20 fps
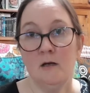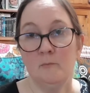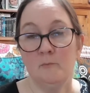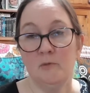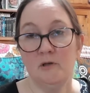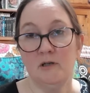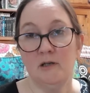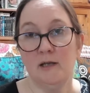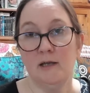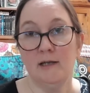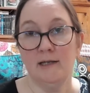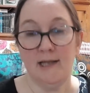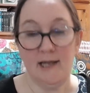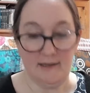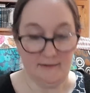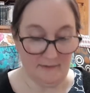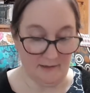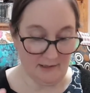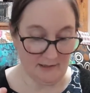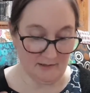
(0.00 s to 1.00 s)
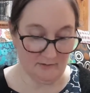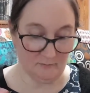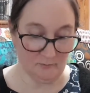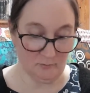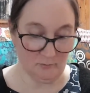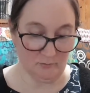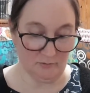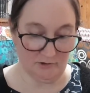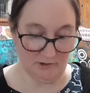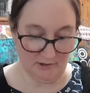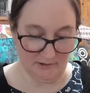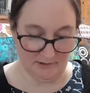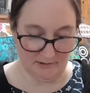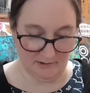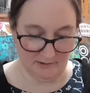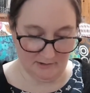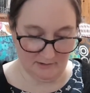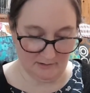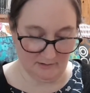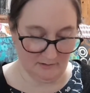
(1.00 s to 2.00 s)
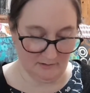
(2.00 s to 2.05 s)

But again, these are all just